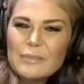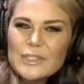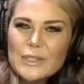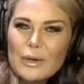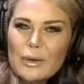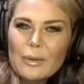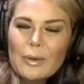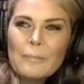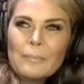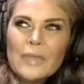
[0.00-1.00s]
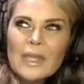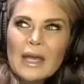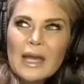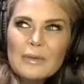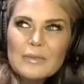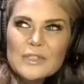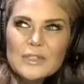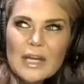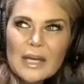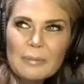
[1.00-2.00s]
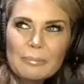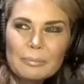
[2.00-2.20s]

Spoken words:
So I was kind